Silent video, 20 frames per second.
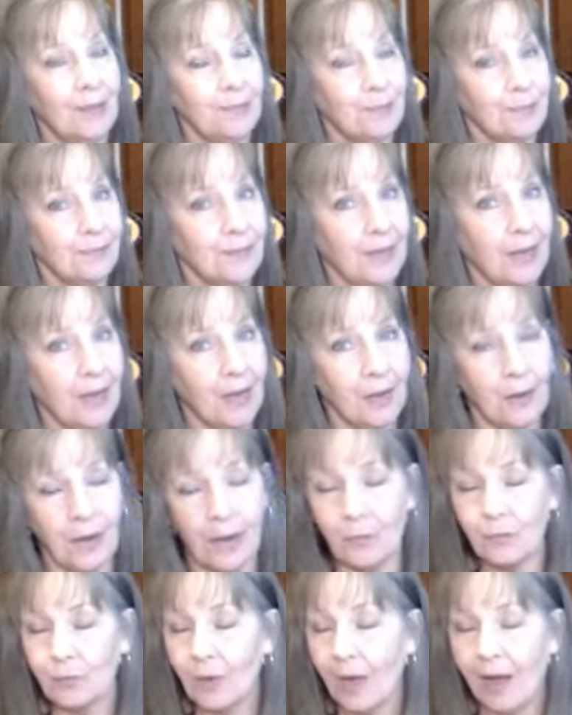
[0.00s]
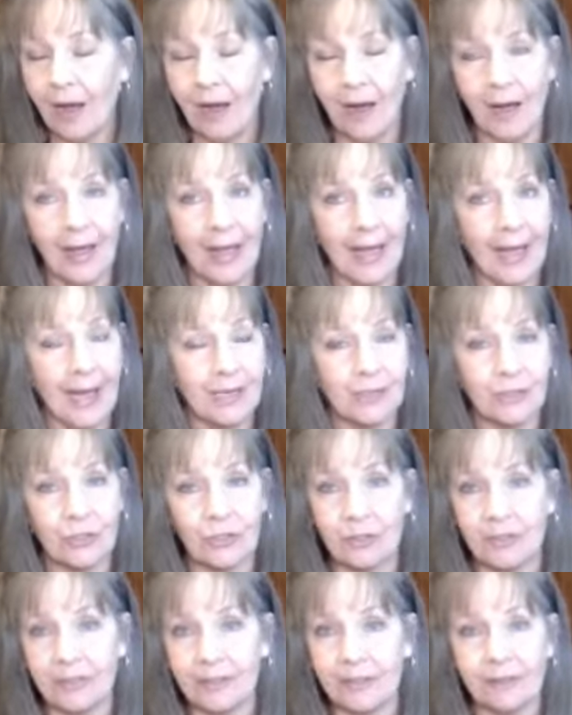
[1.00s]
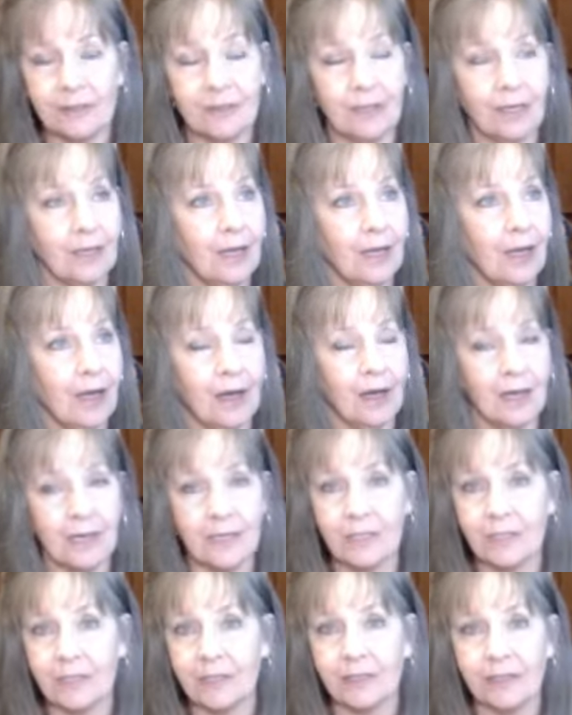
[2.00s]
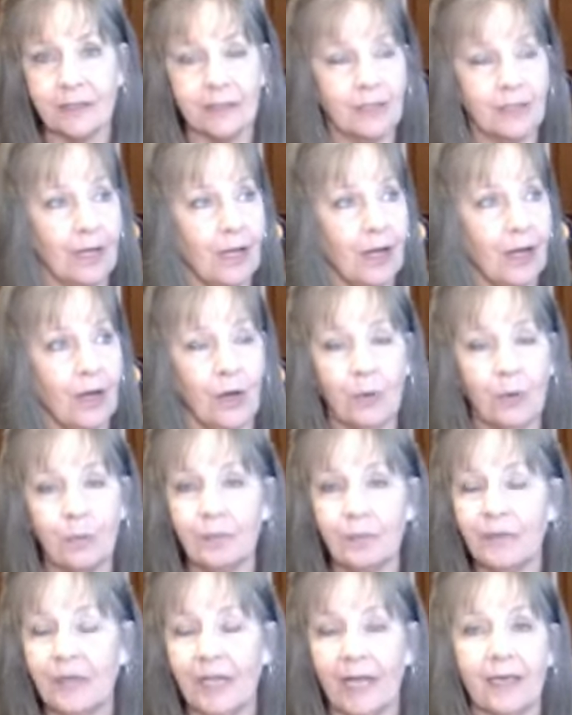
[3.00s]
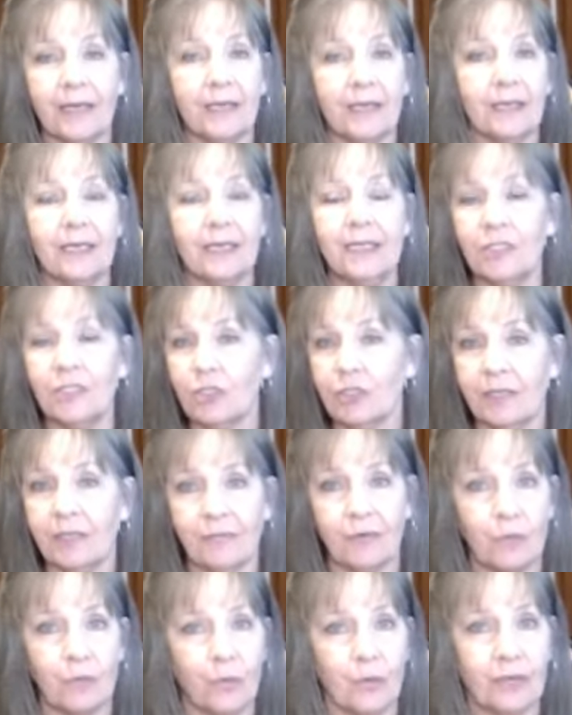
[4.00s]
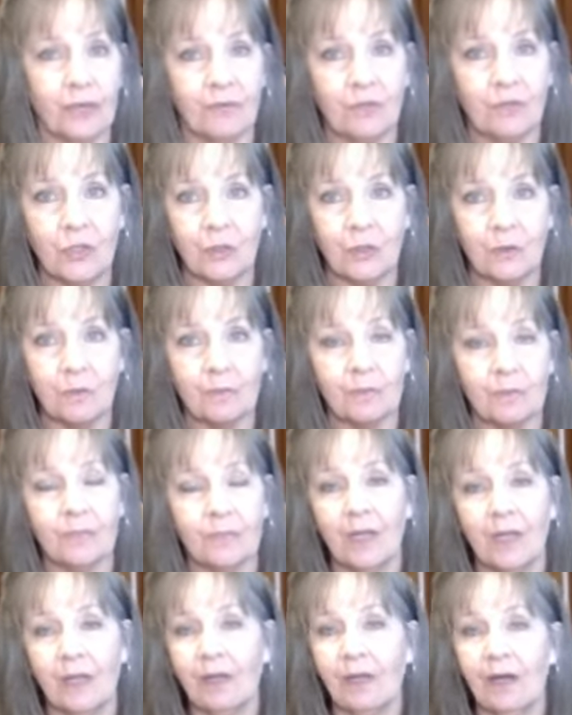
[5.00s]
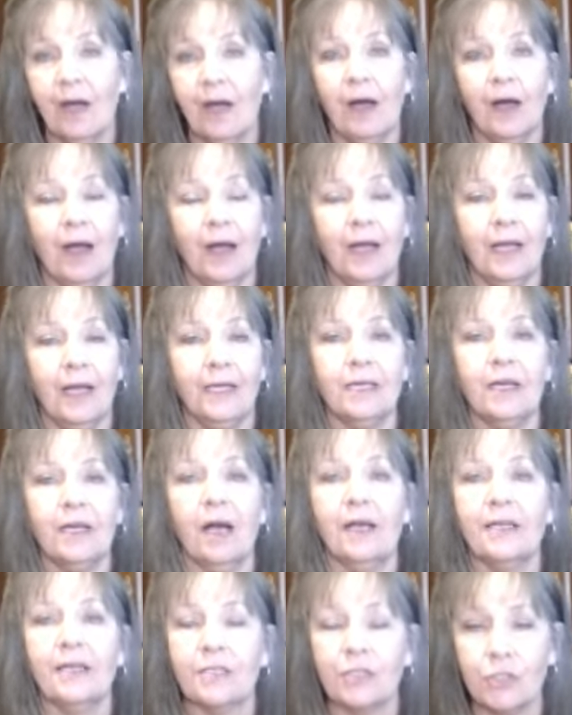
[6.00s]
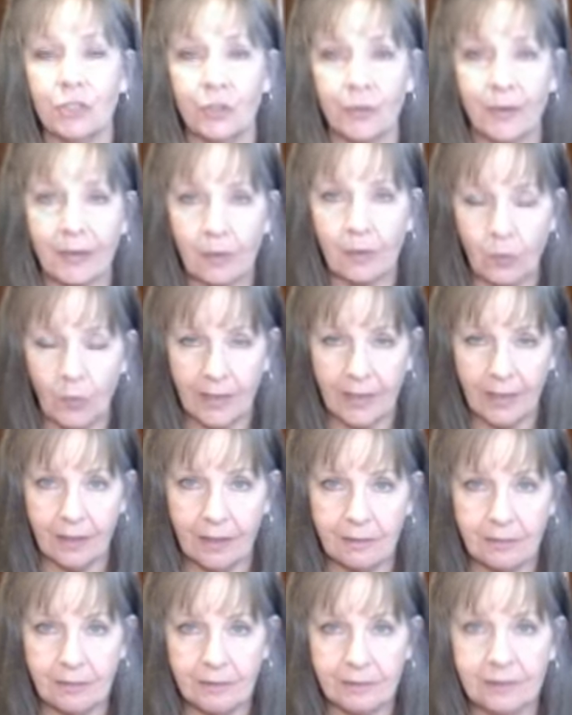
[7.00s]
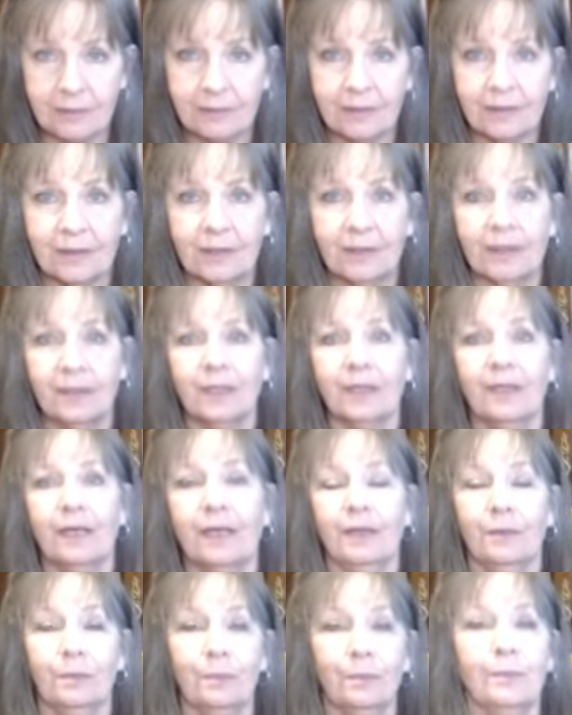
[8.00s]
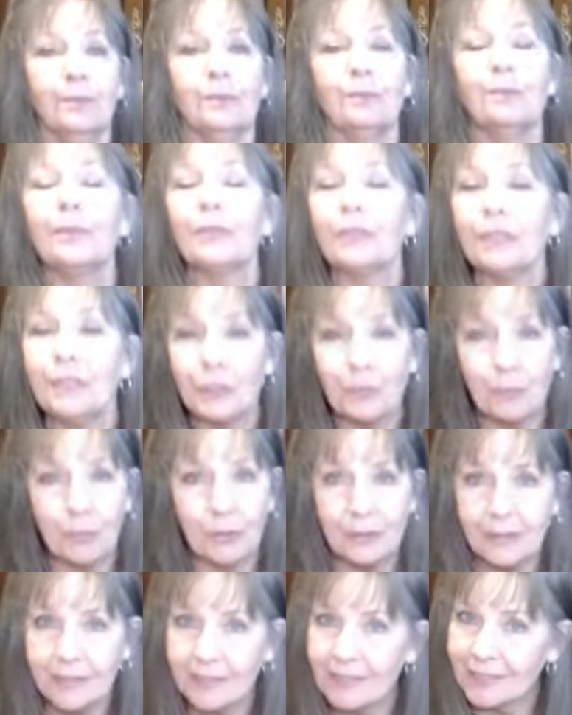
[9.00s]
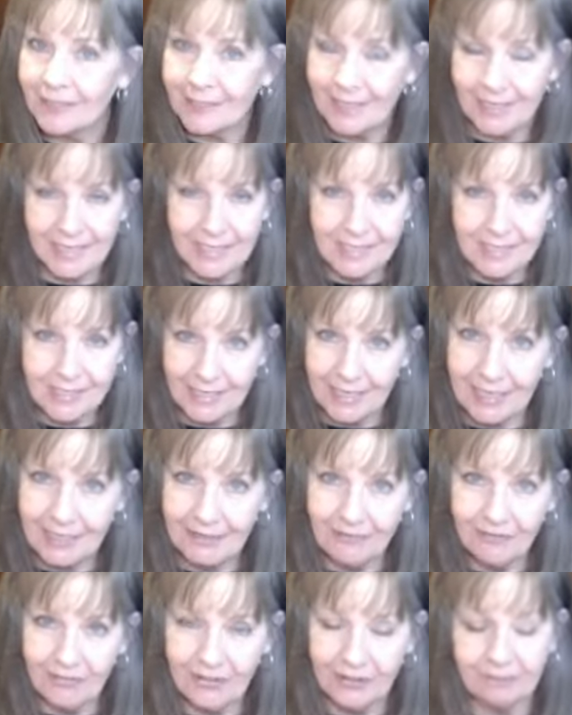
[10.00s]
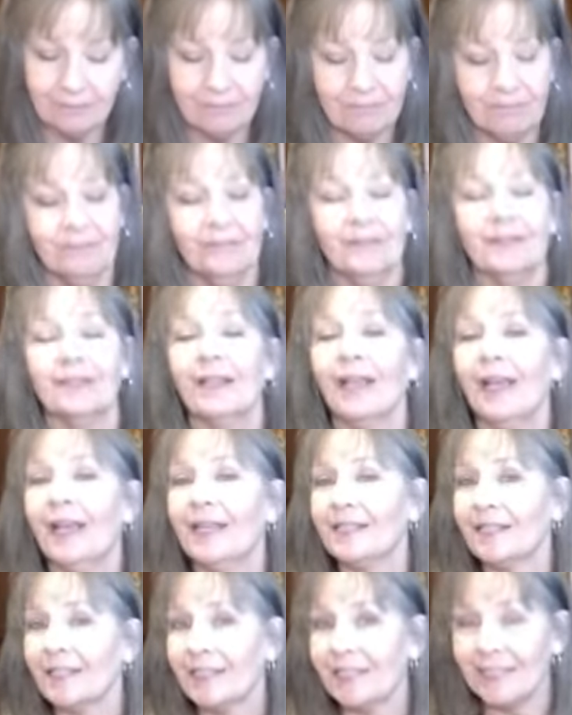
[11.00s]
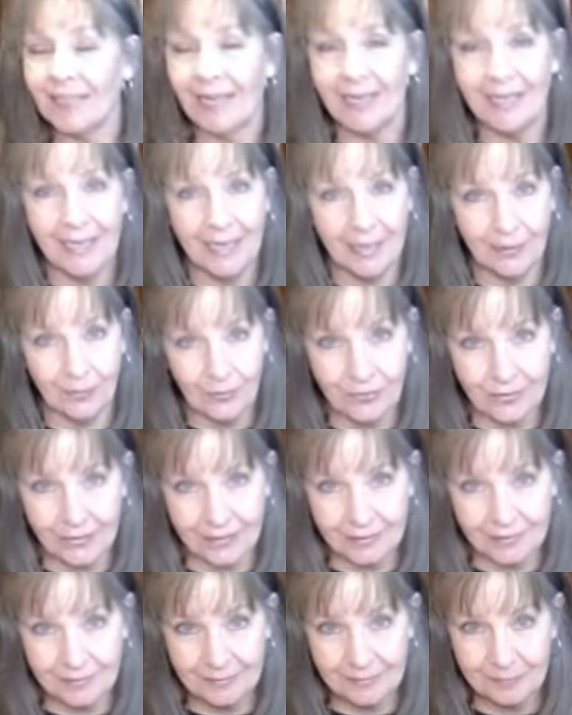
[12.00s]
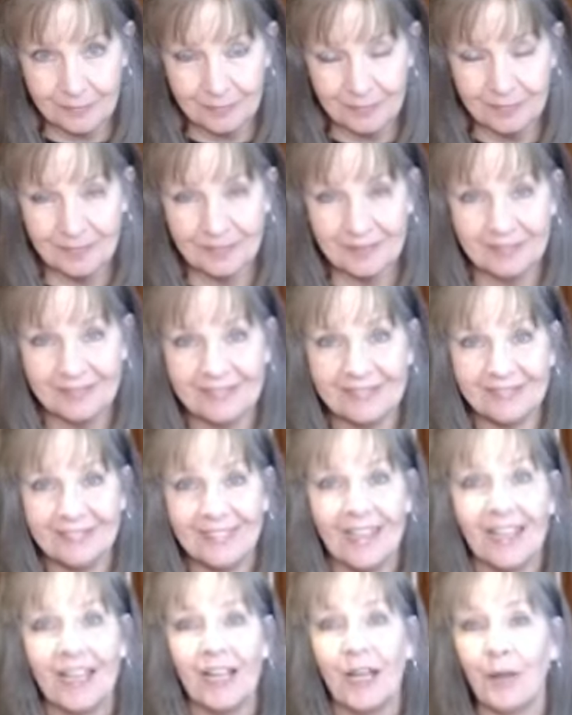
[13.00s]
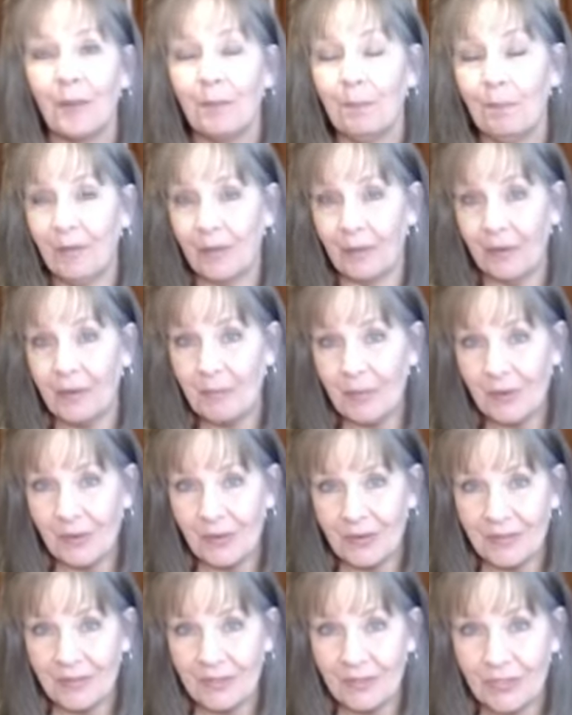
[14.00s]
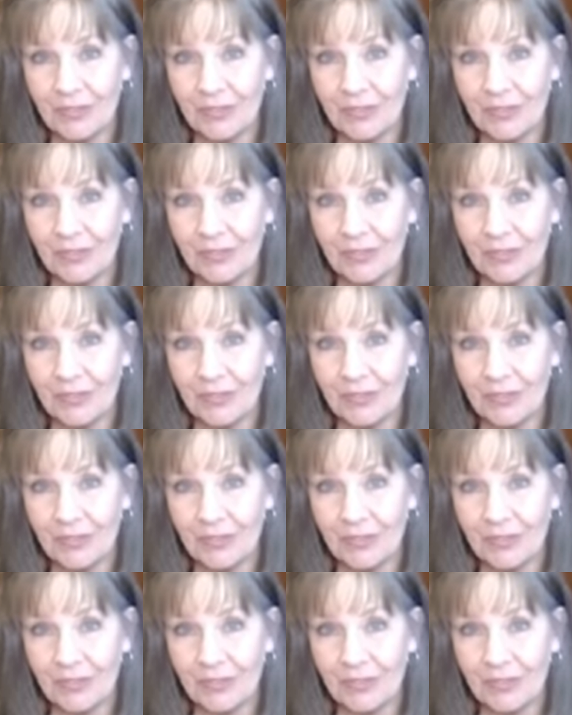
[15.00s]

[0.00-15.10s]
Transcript: I actually, honestly hope that each and every one of you is doing well. Please, please stay safe and stay healthy. Mary Part,